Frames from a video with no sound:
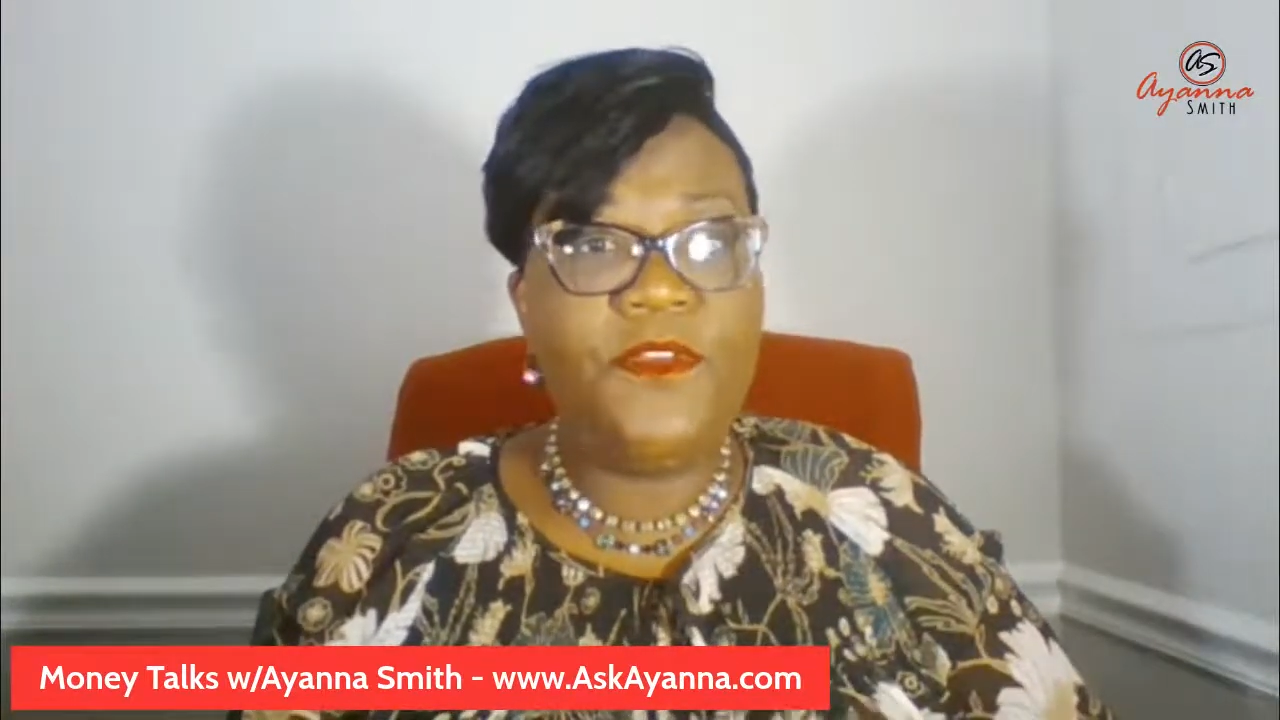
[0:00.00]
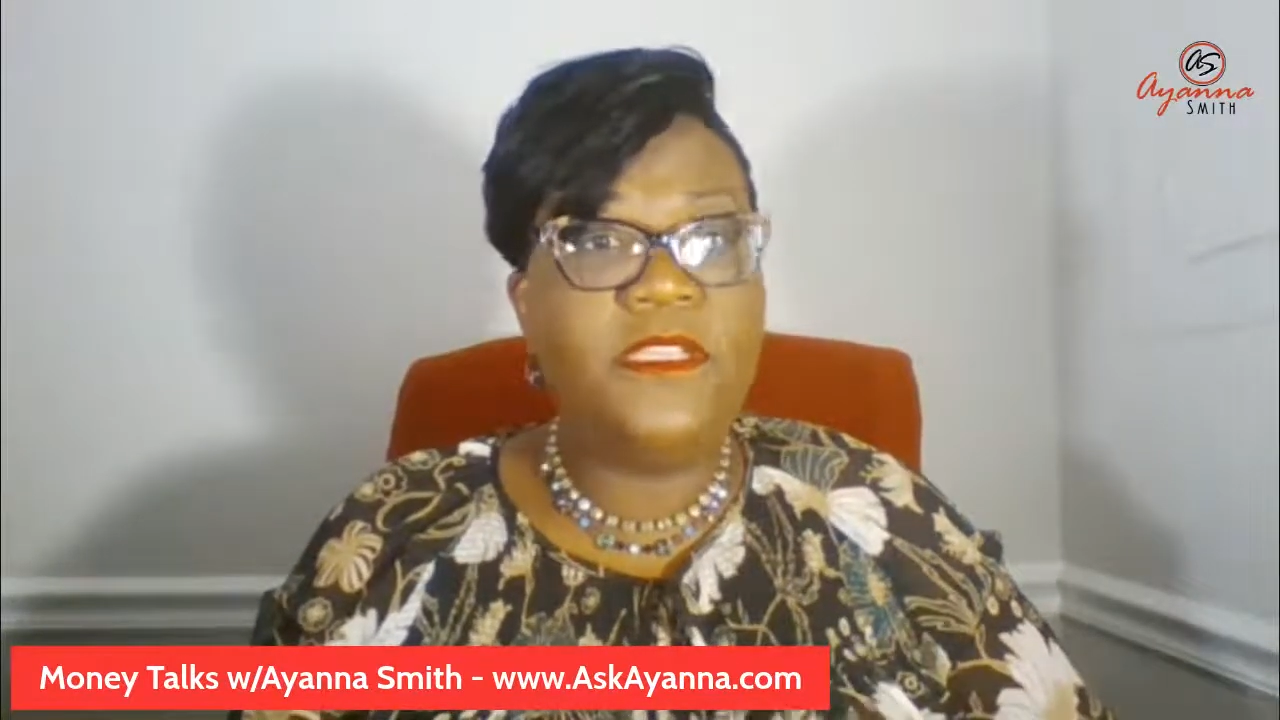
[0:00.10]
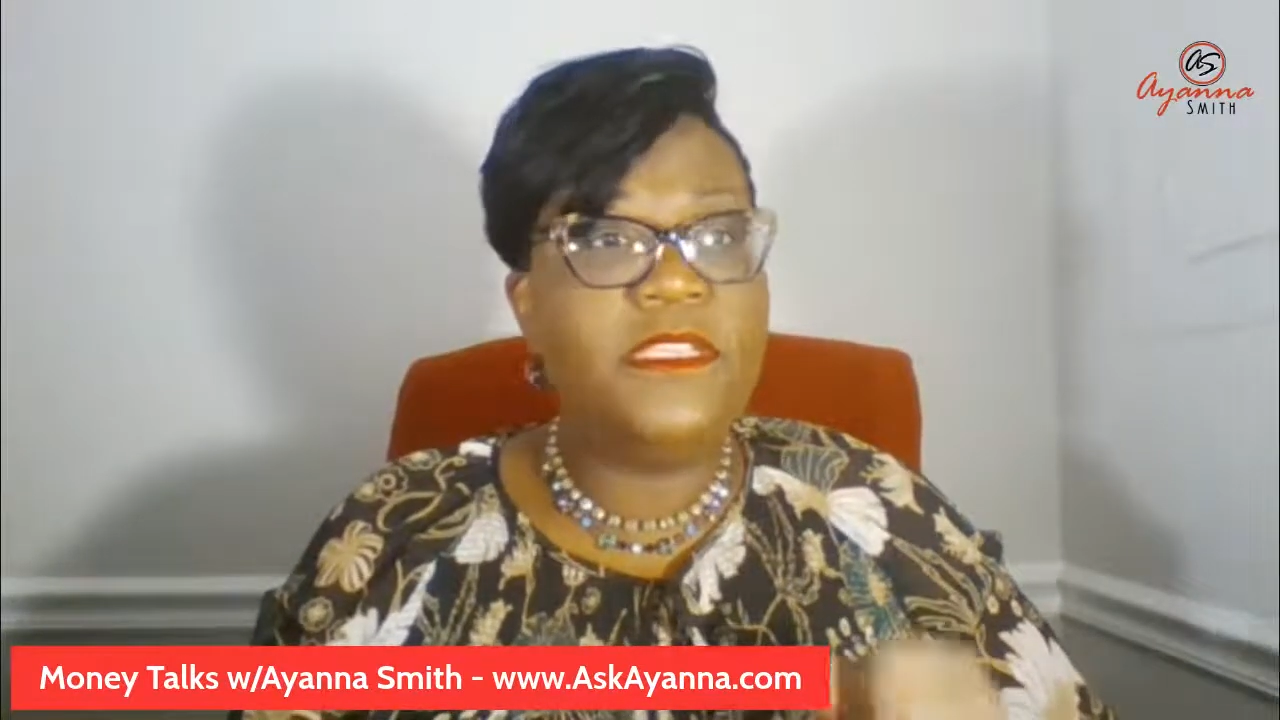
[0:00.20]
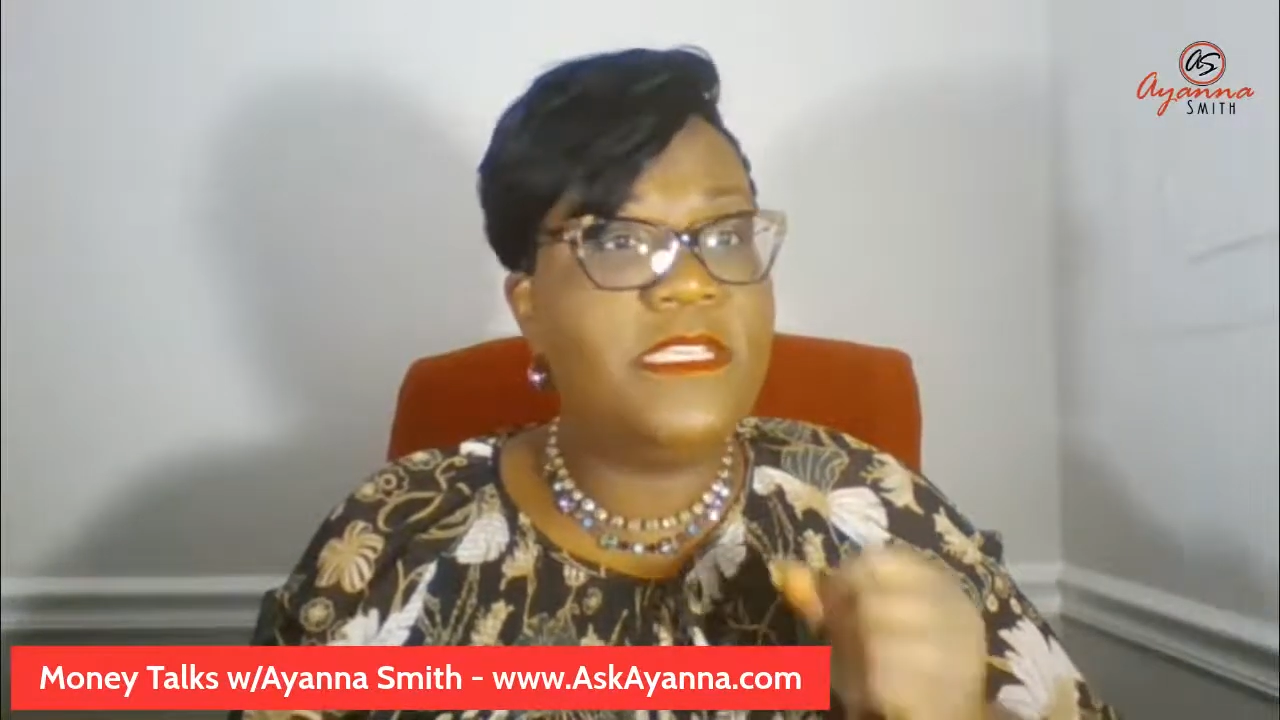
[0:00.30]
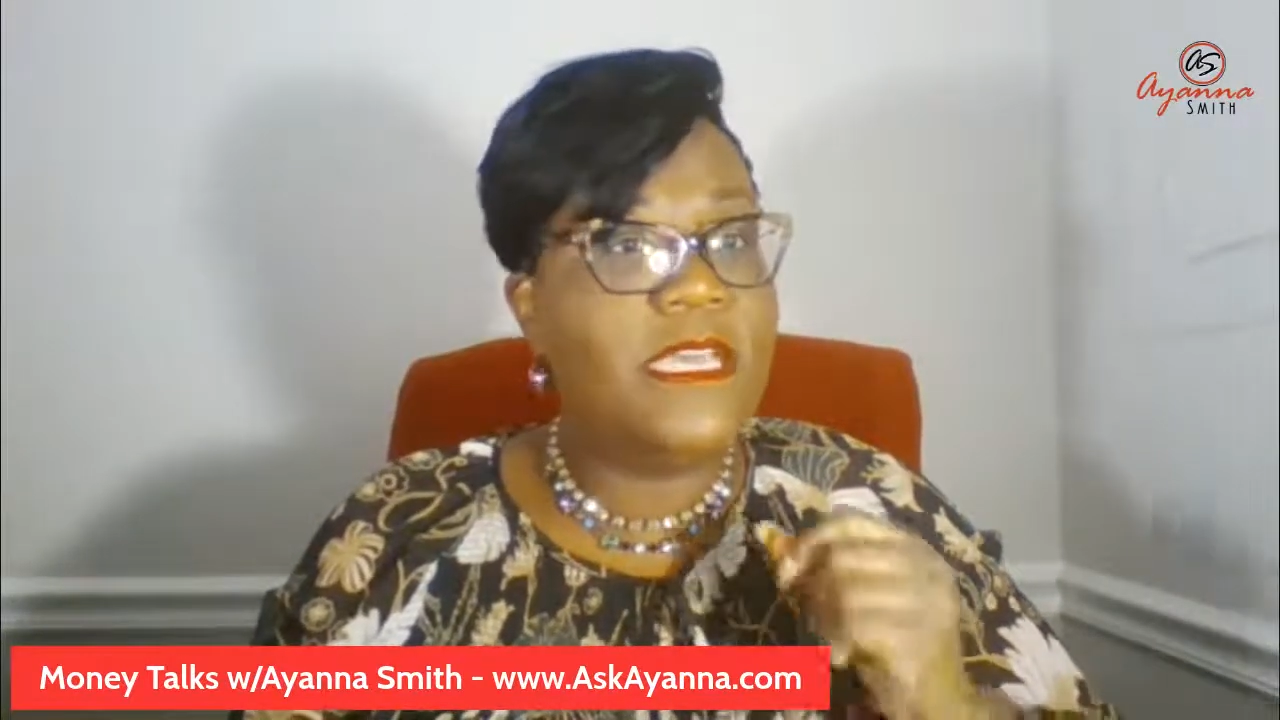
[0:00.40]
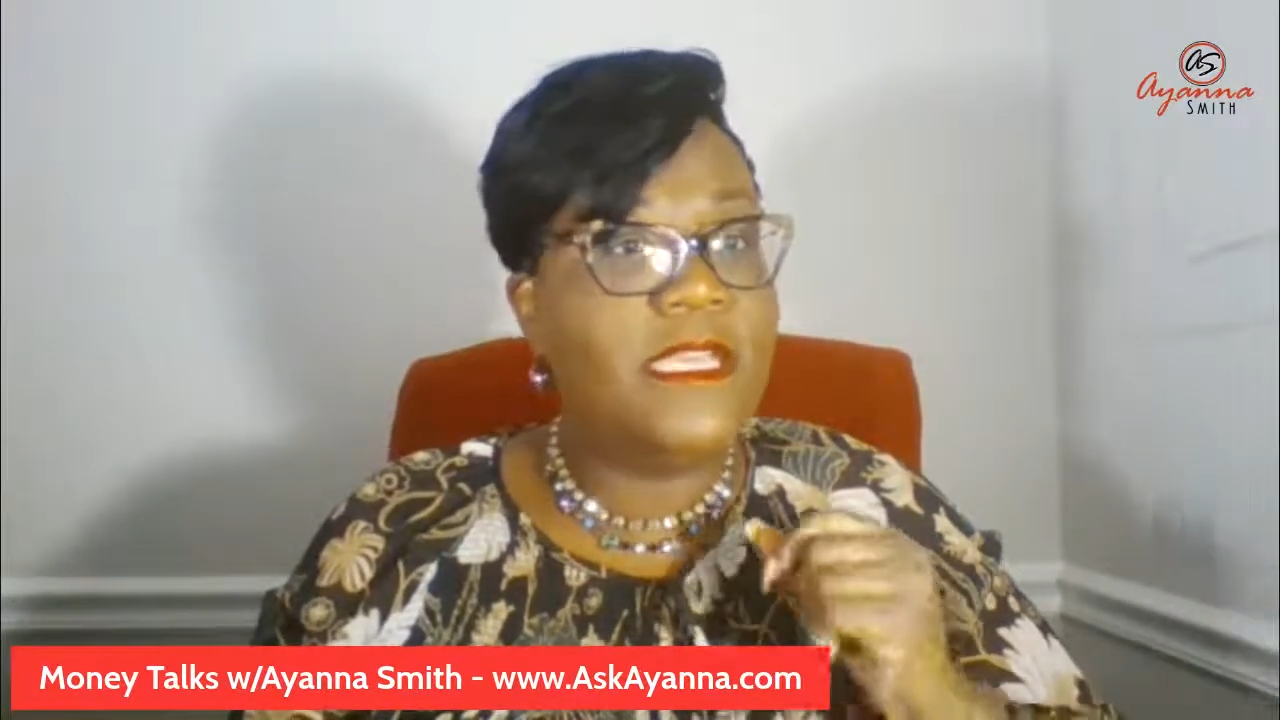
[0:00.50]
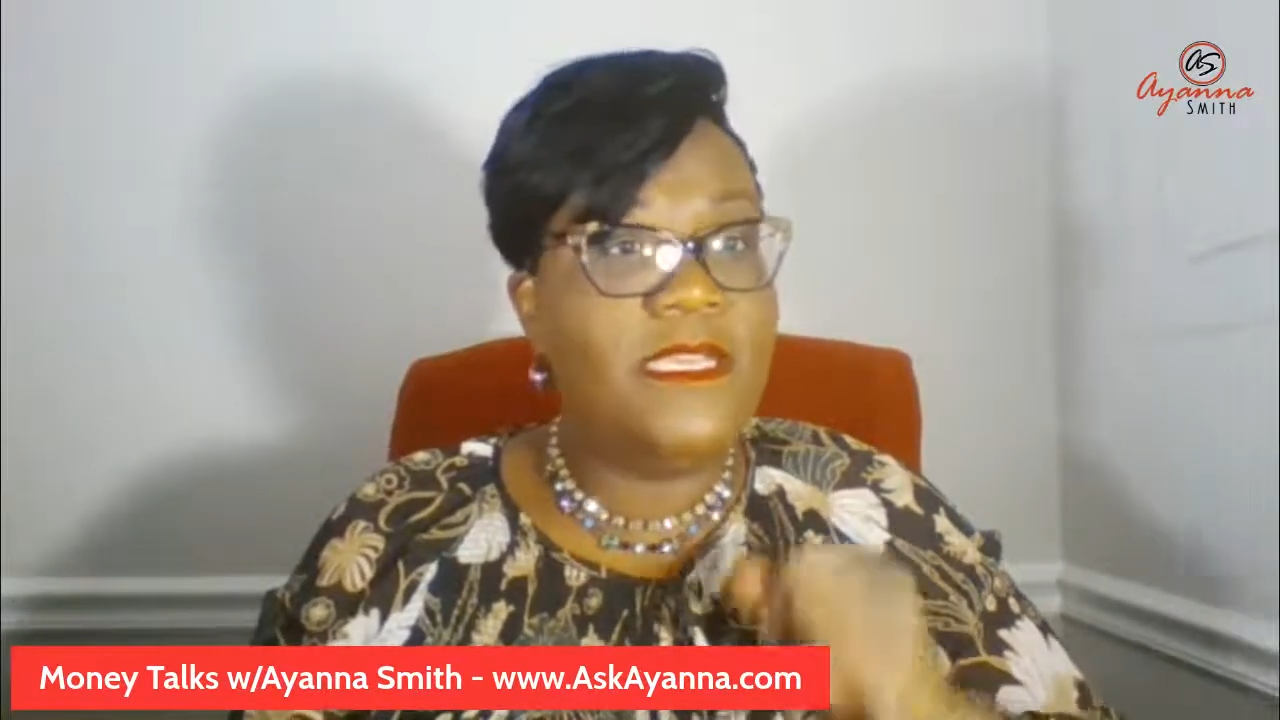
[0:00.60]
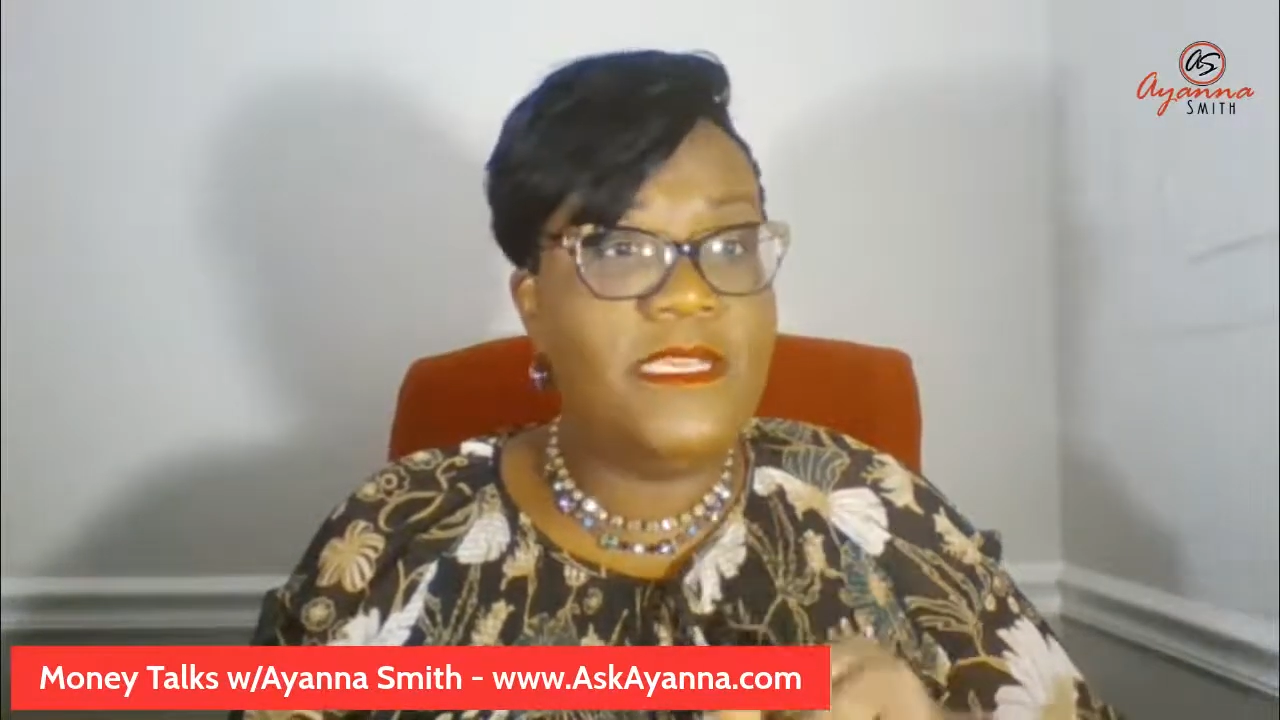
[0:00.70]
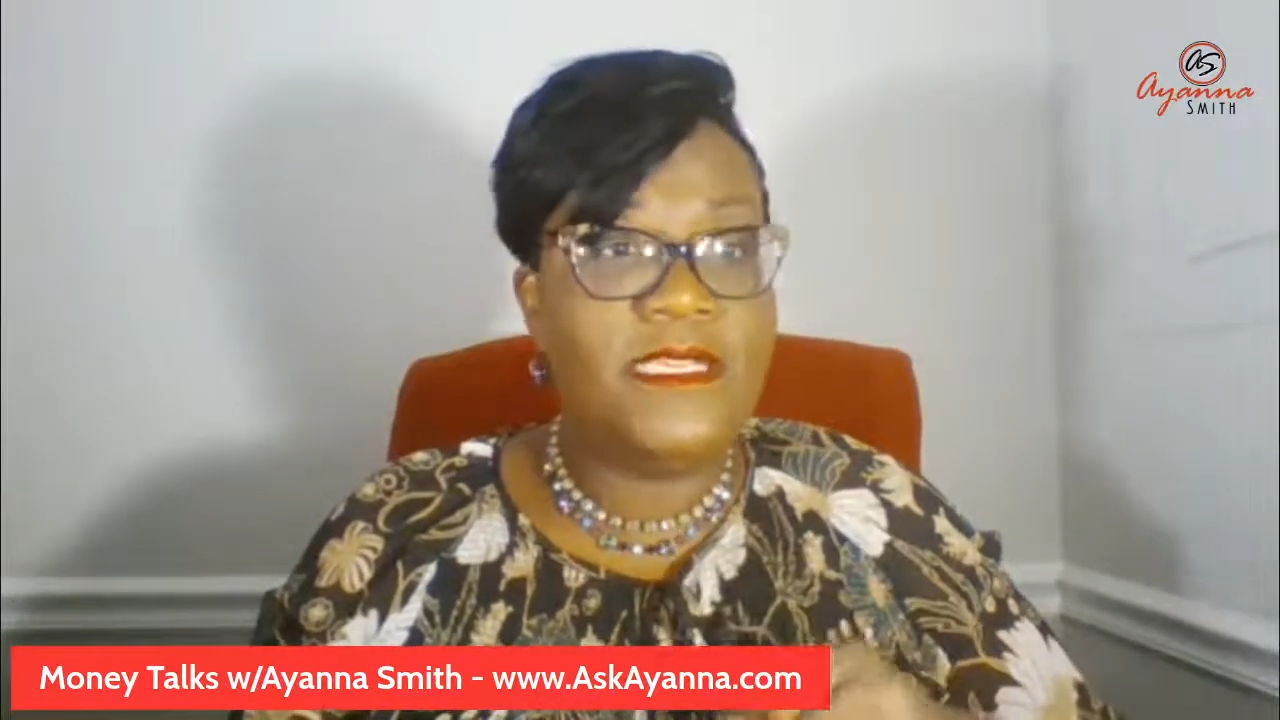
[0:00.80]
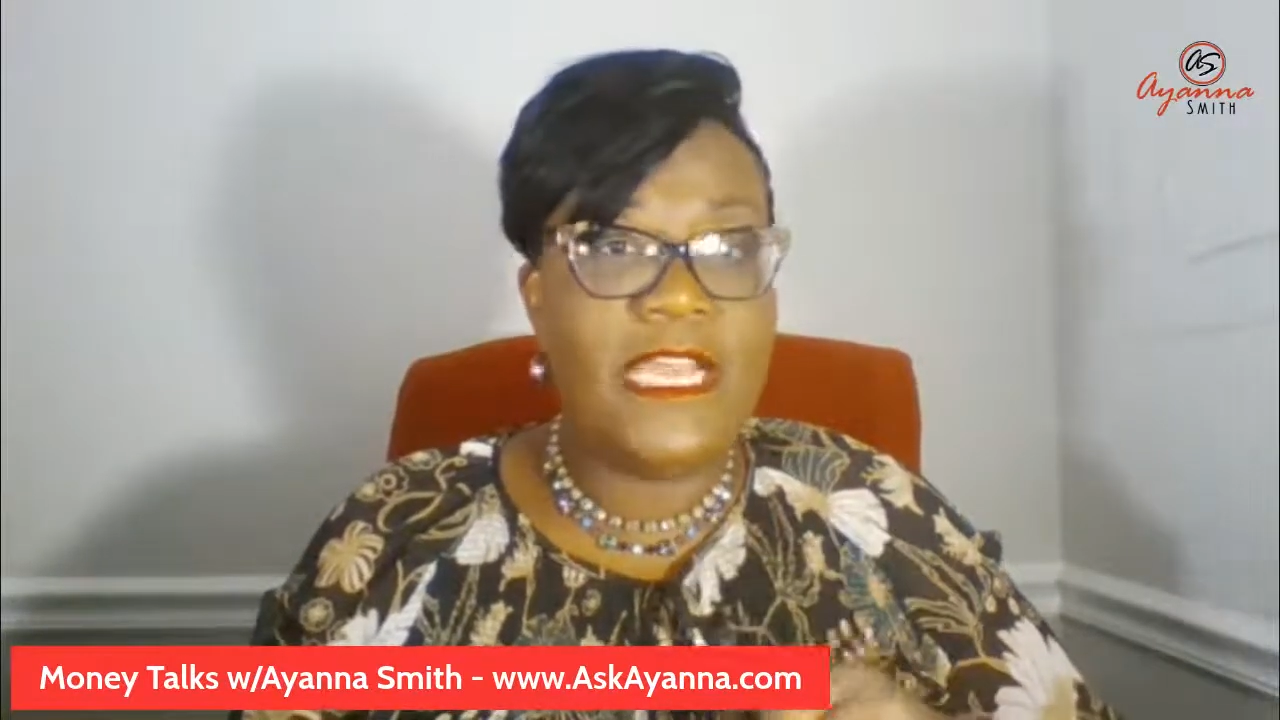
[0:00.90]
and she said,
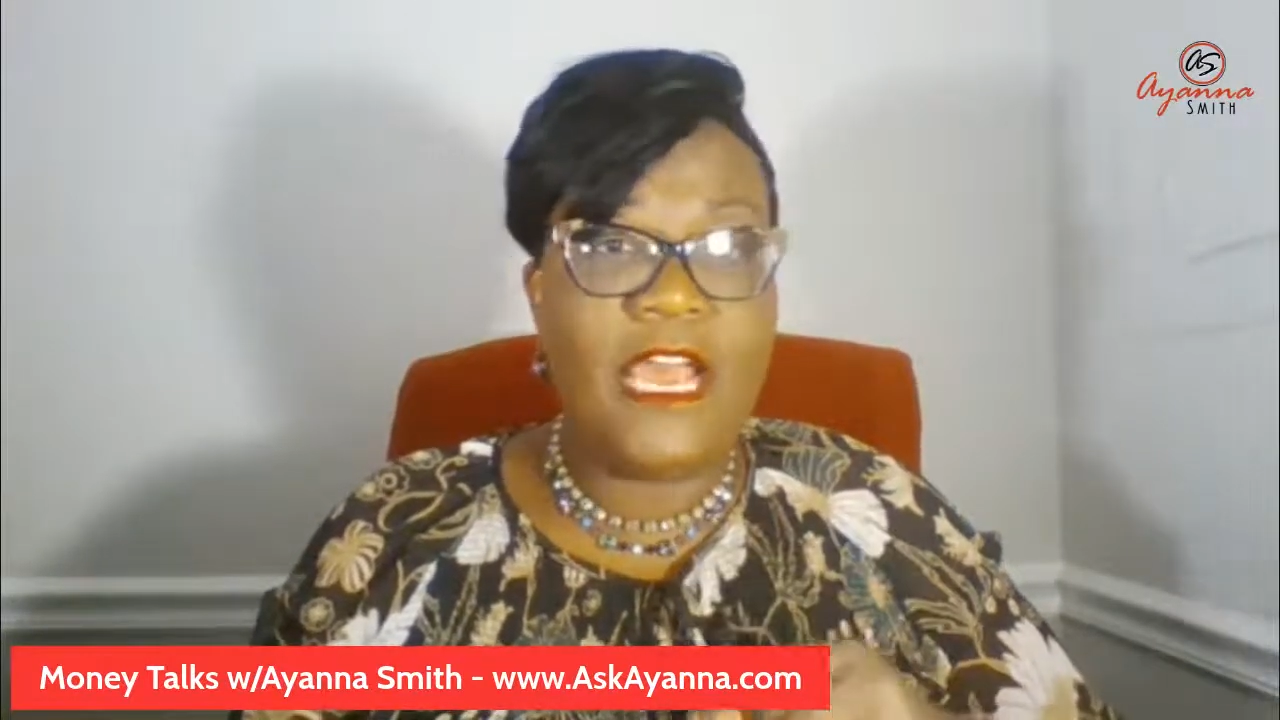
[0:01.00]
listen,